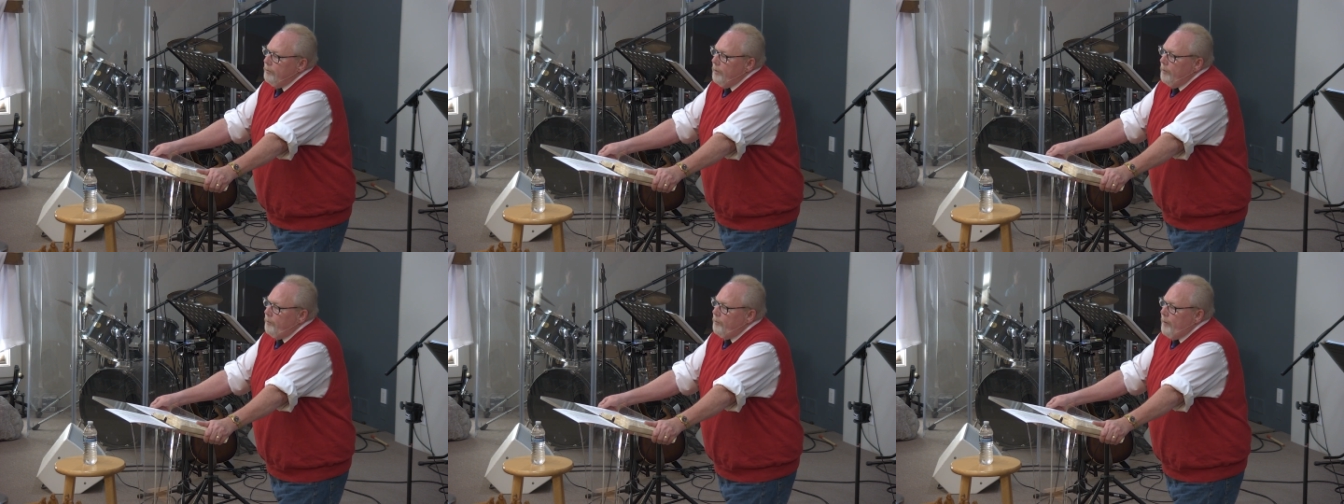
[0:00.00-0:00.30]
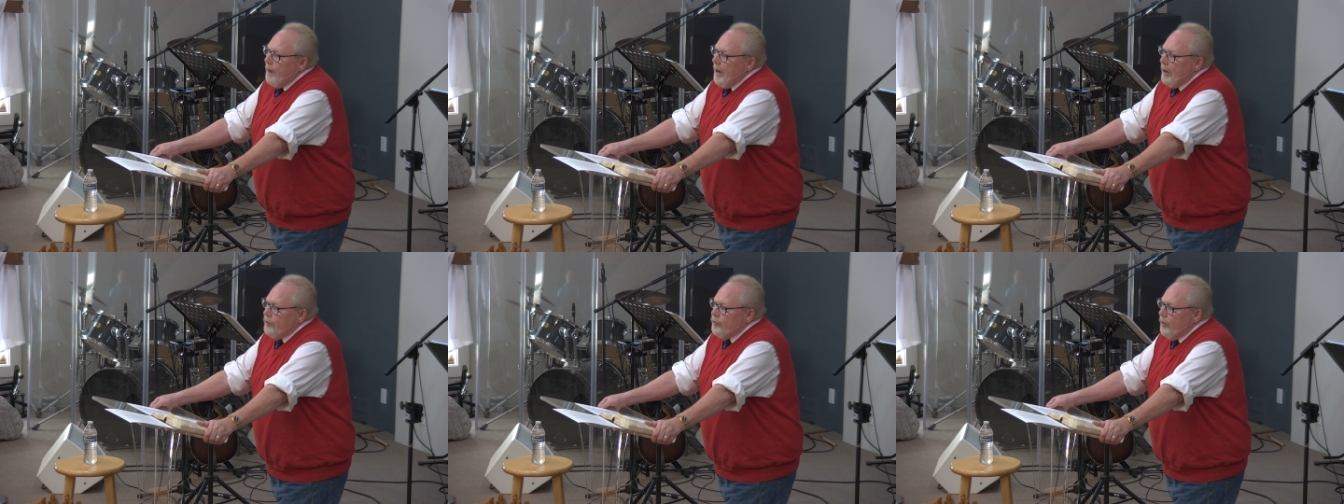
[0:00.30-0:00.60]

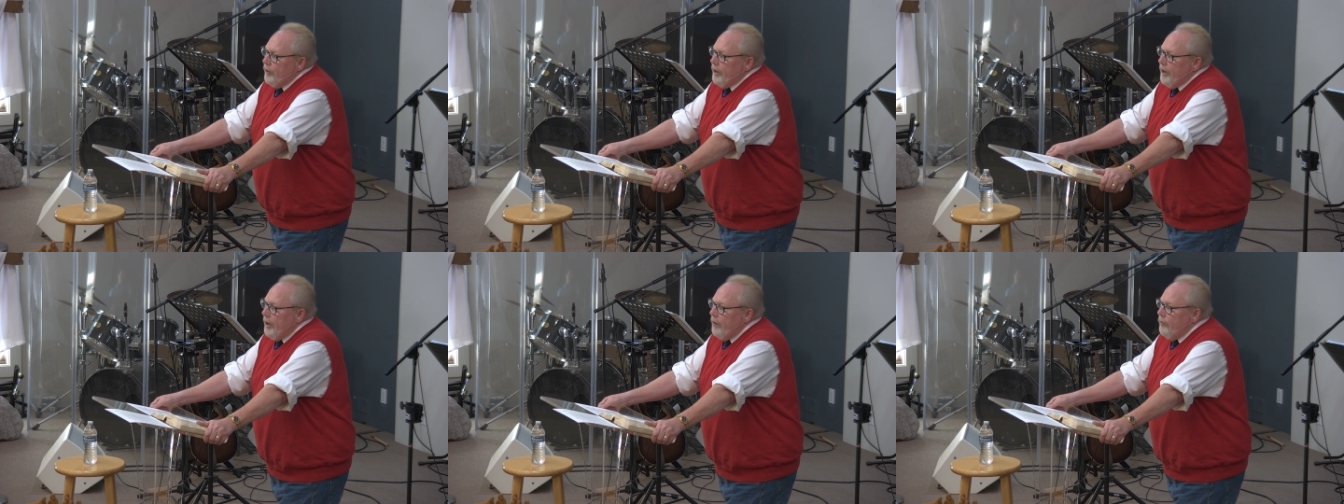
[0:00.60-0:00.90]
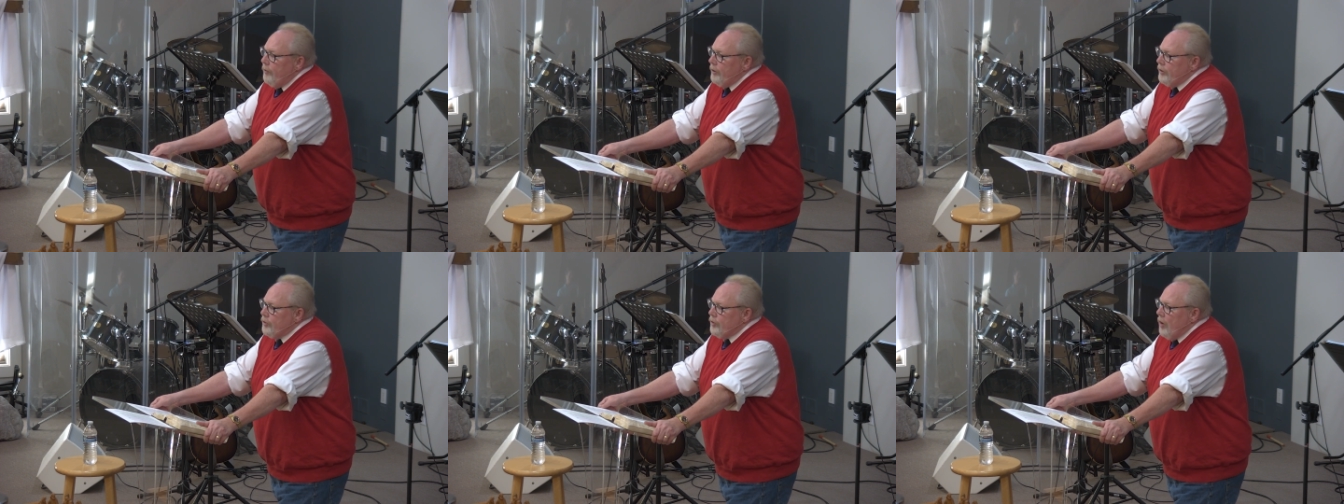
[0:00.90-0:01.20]
But Patrick
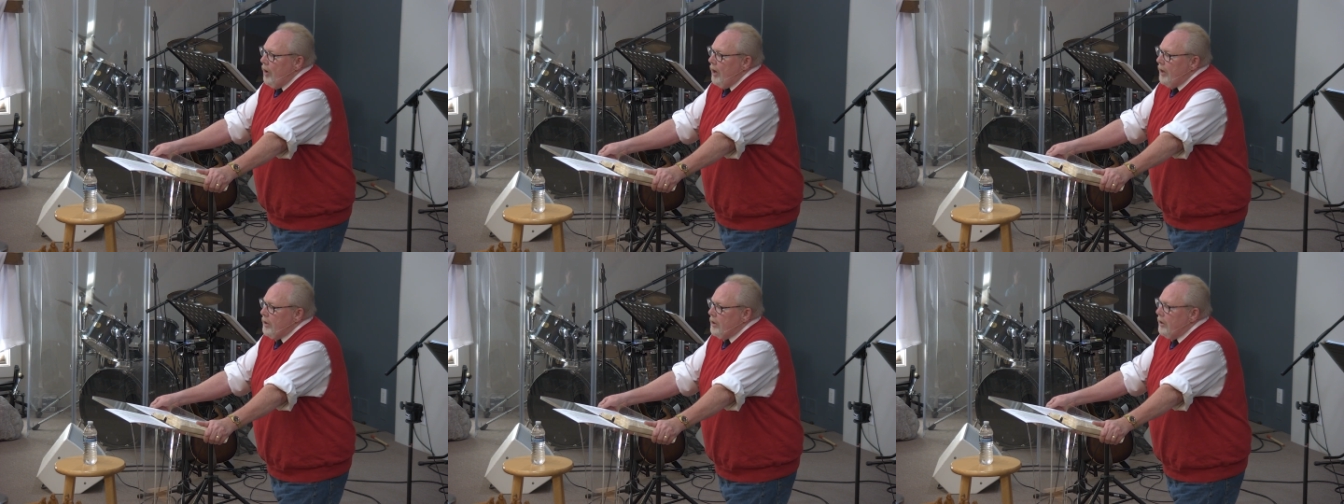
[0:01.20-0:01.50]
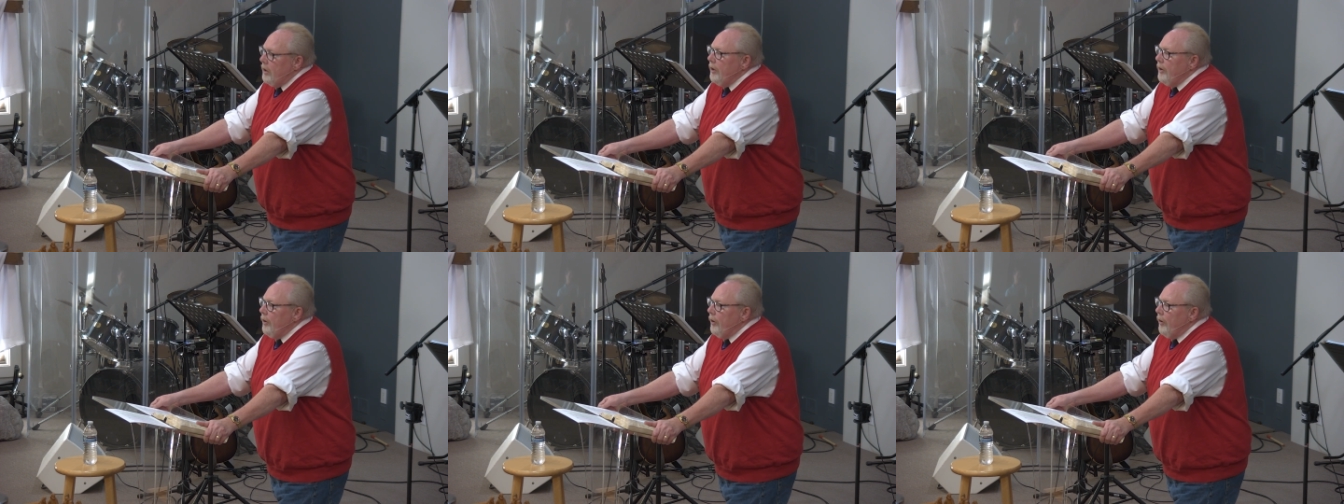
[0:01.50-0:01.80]
Henry saw it
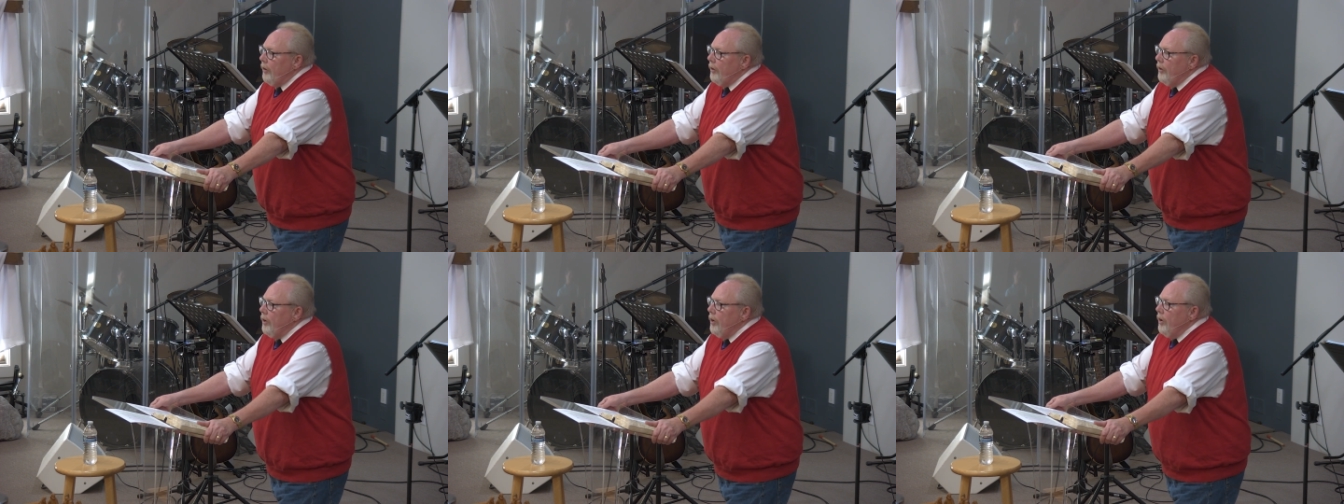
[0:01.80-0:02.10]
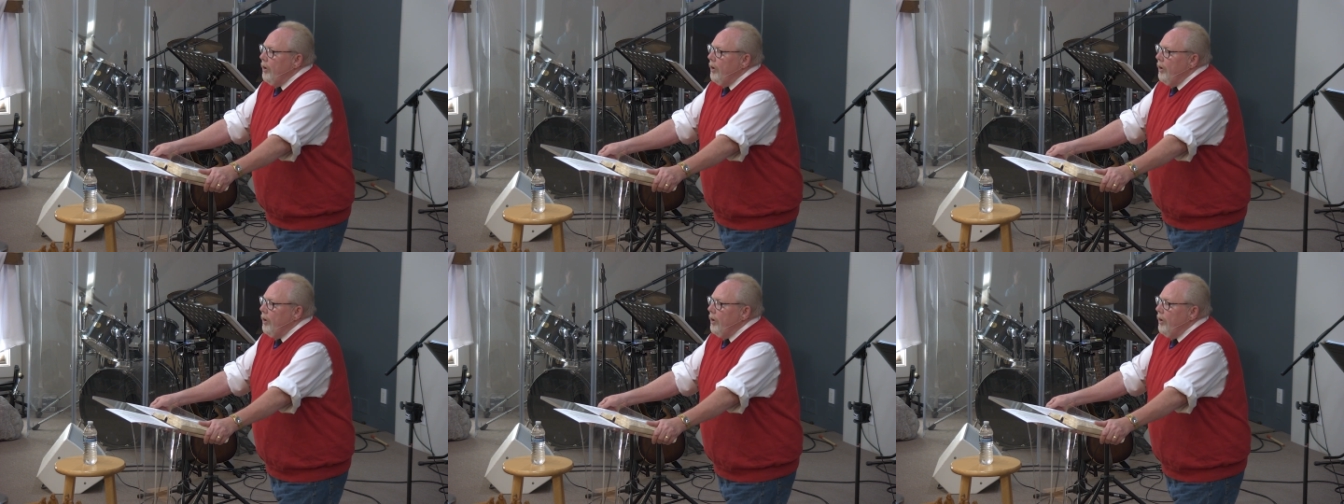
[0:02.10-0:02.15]
clear.